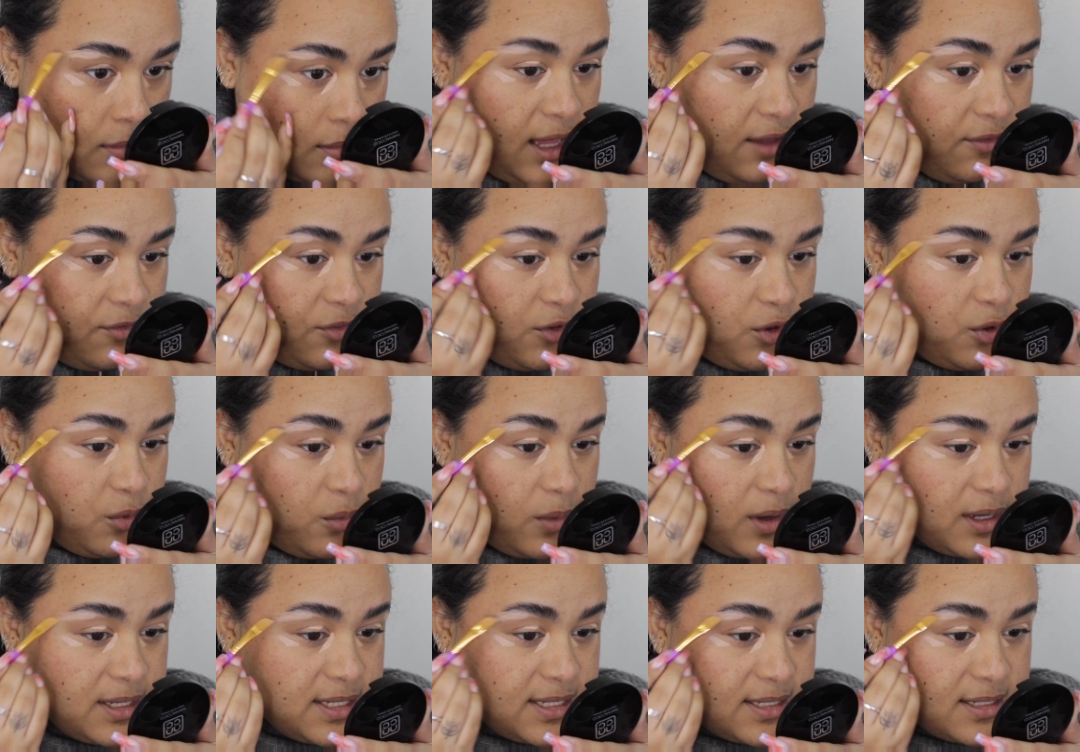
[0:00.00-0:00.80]
If
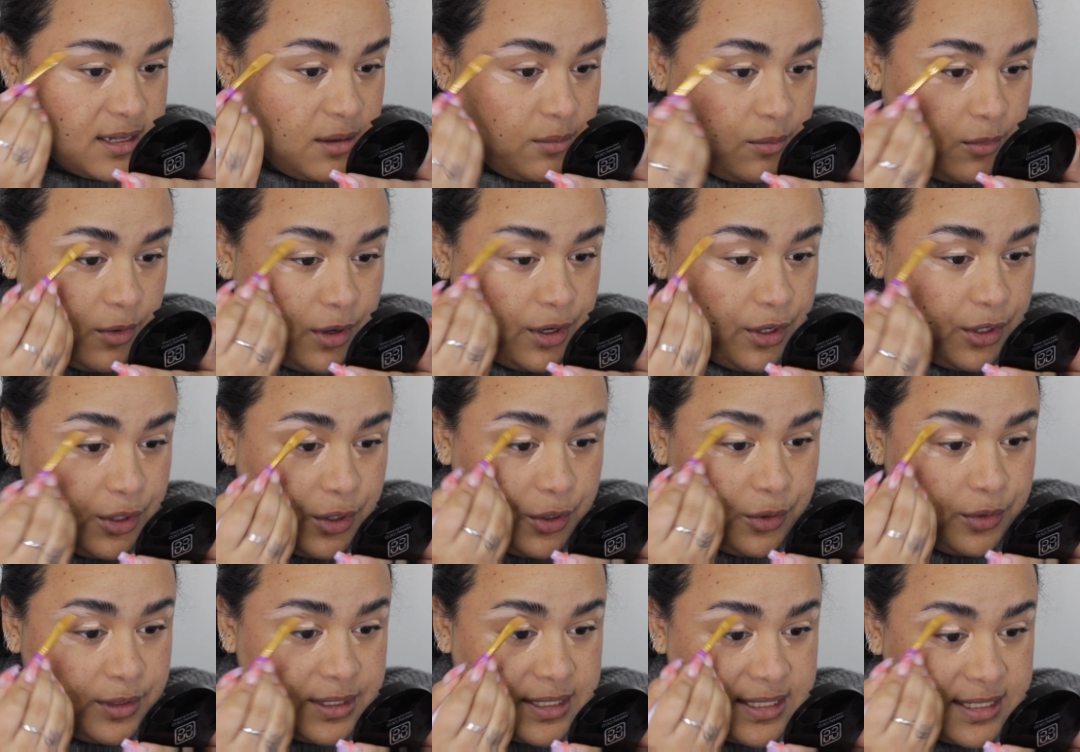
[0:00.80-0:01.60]
you are someone
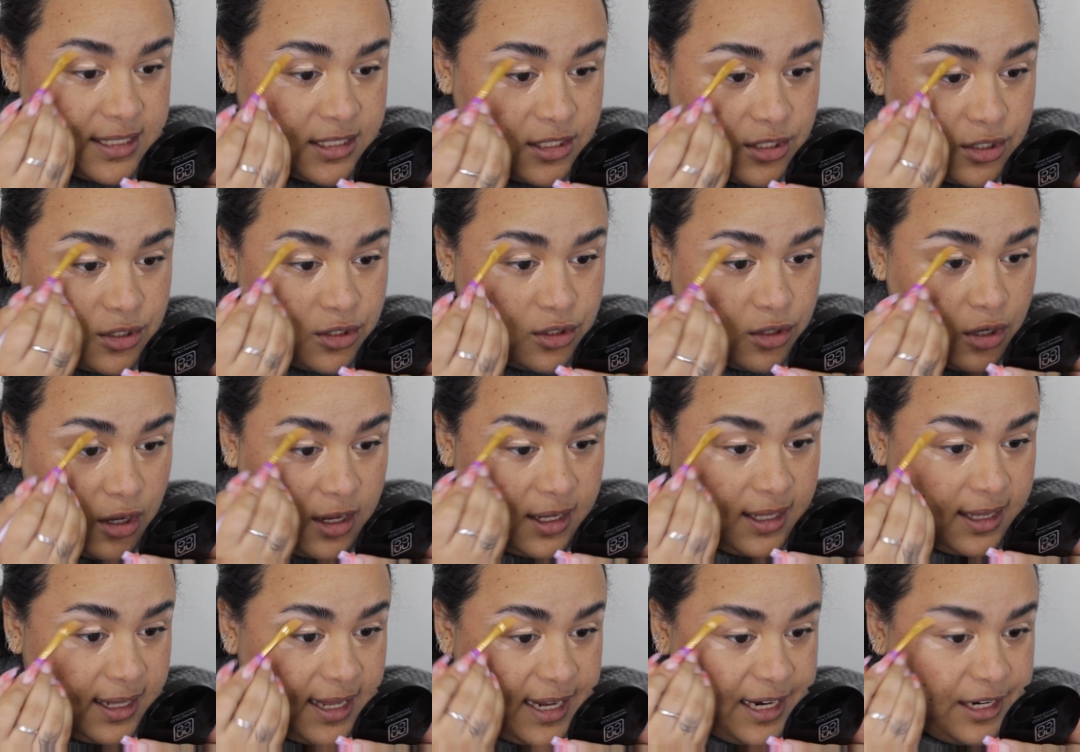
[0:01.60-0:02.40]
who does
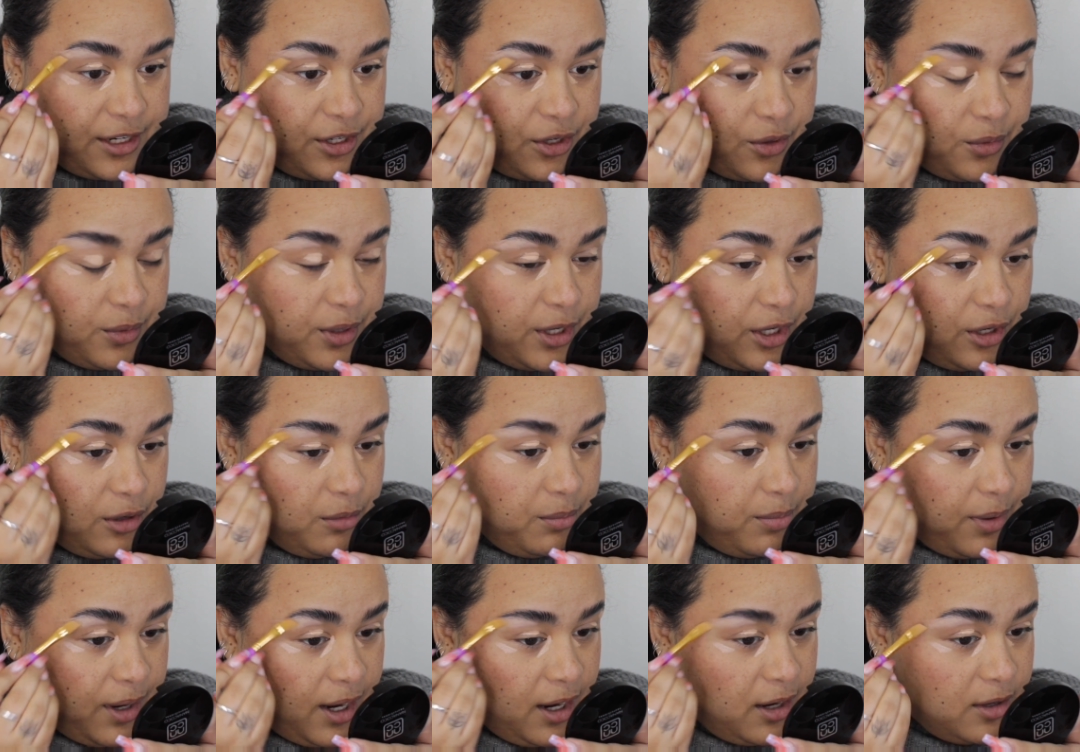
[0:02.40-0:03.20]
not like doing your
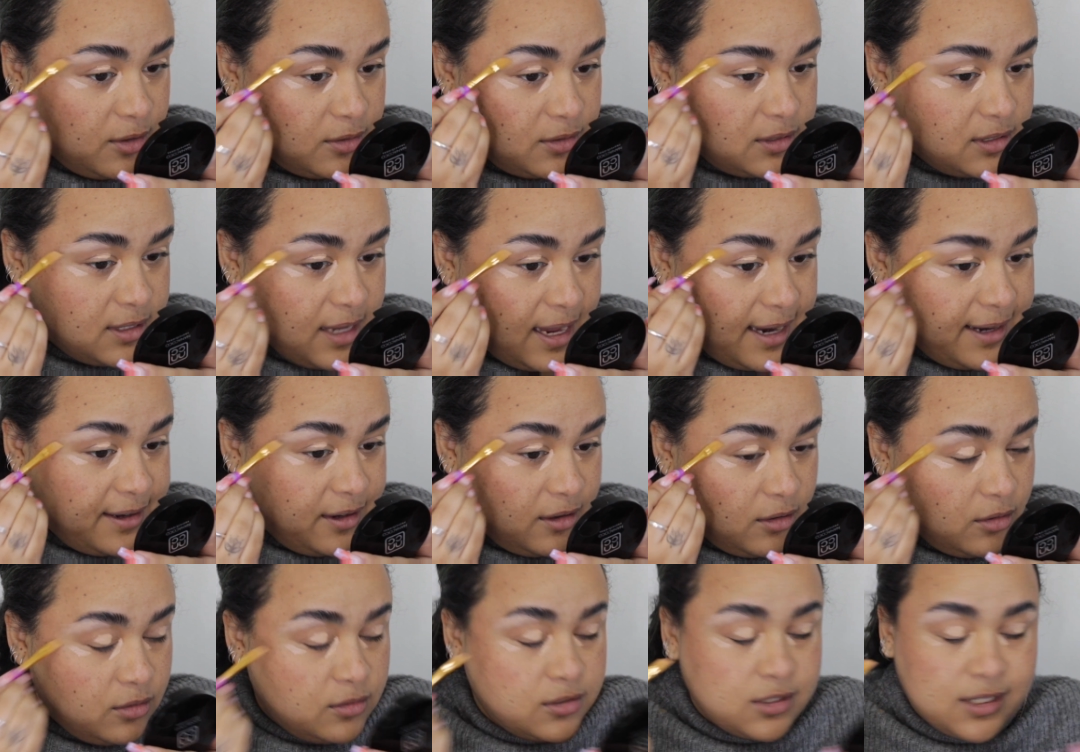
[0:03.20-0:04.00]
brows, I
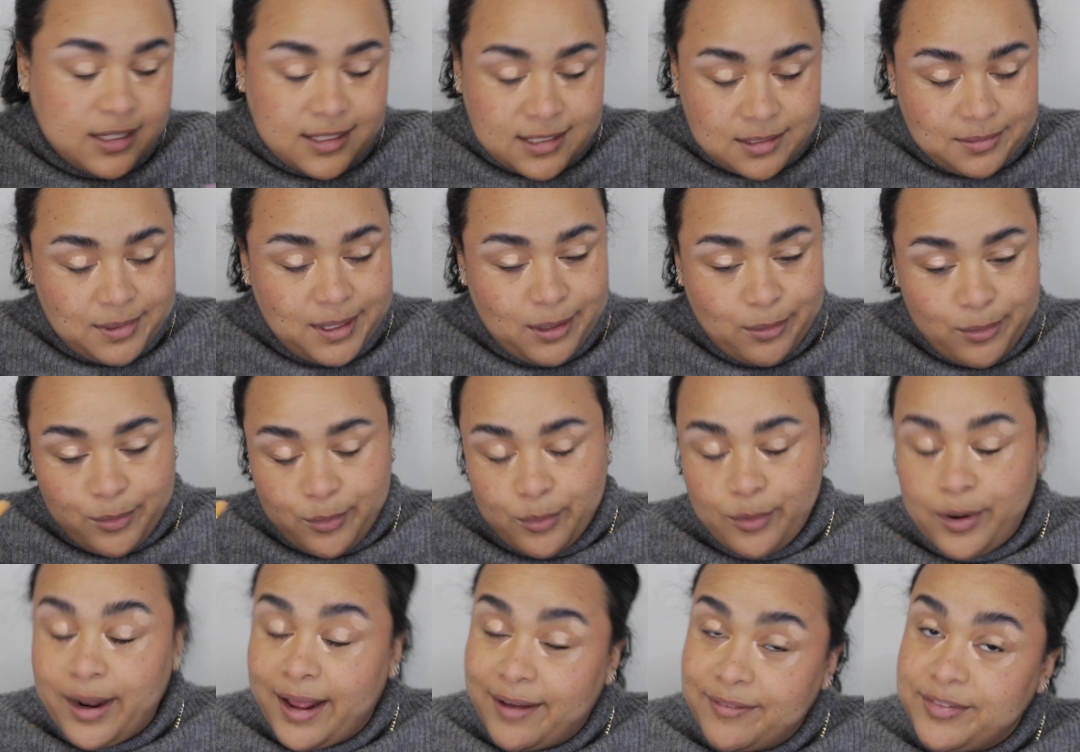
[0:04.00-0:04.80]
know, trust me,
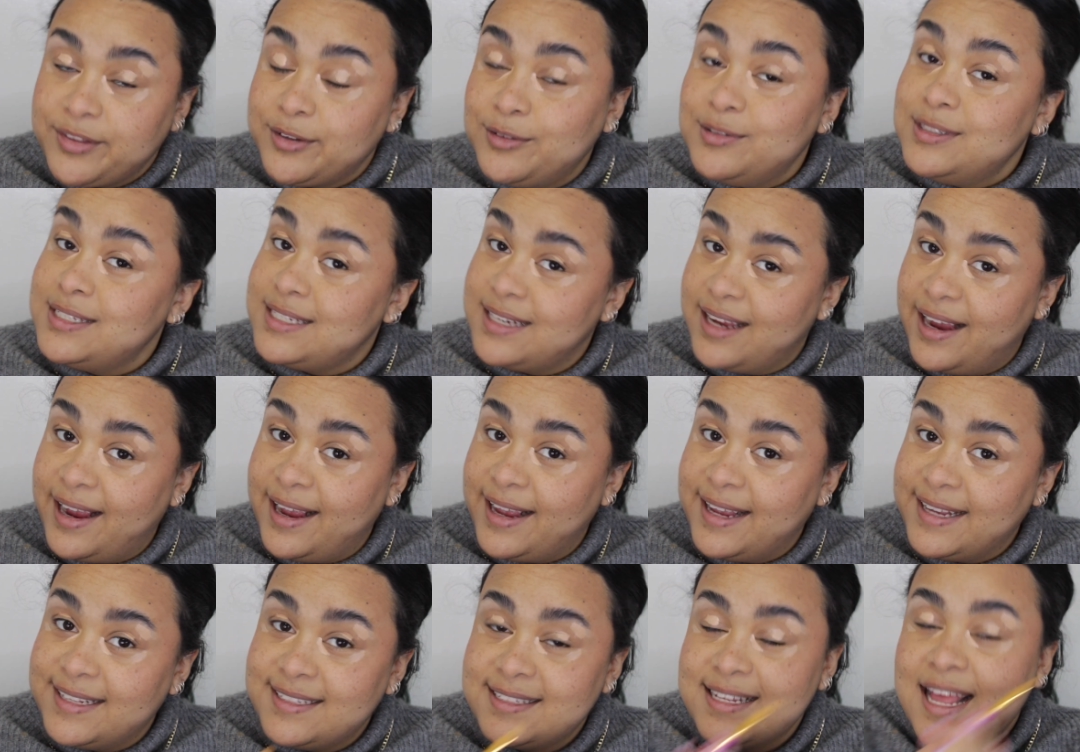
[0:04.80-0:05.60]
we all have those
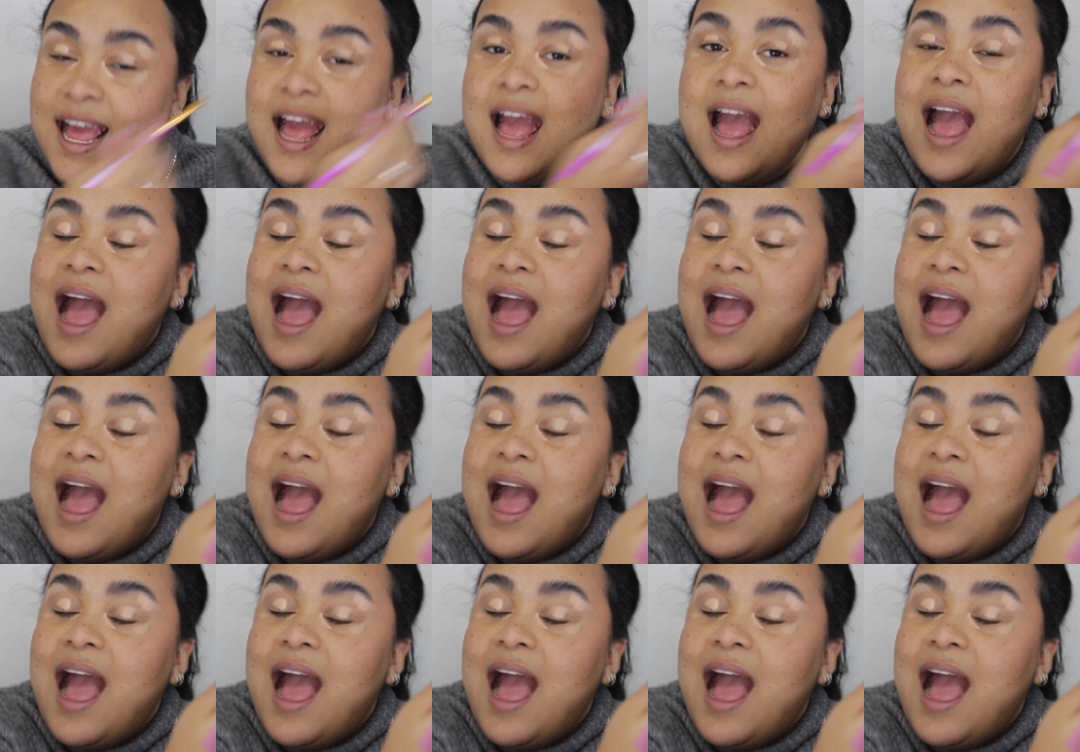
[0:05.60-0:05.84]
days,